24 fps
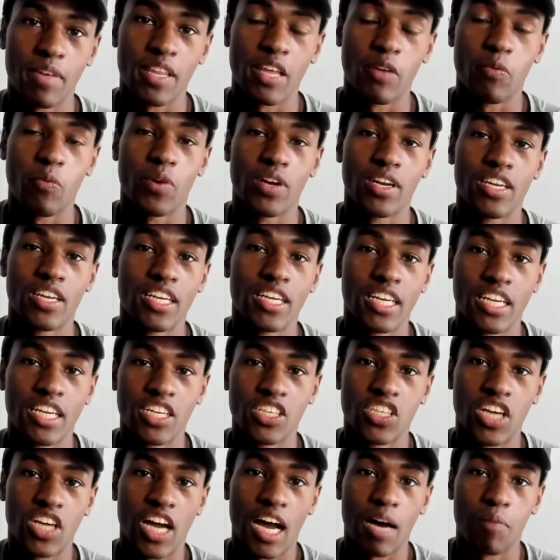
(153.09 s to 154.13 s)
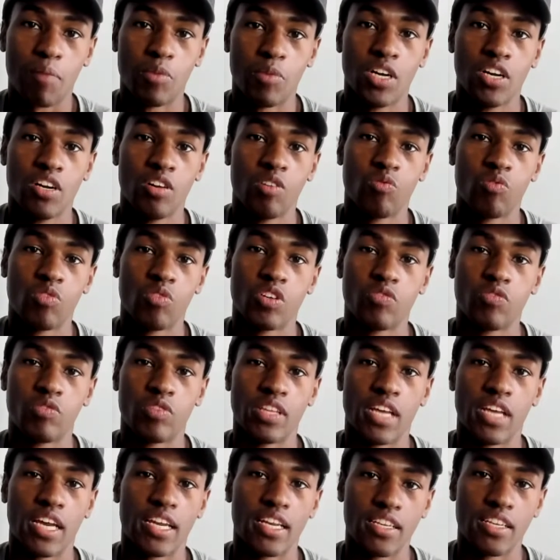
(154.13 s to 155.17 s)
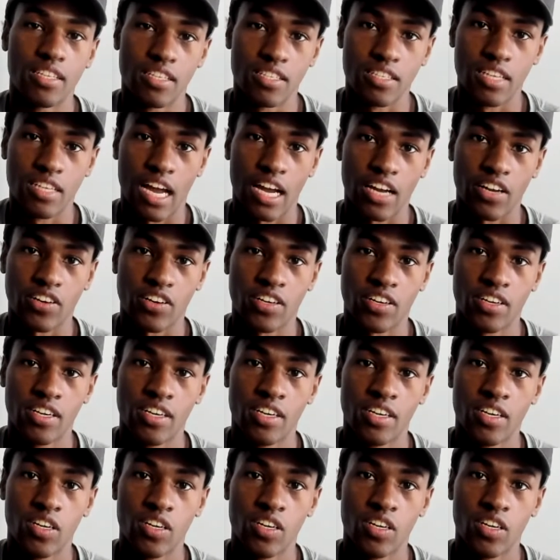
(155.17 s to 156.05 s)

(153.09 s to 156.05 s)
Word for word: and they wanted to get a job related to soccer.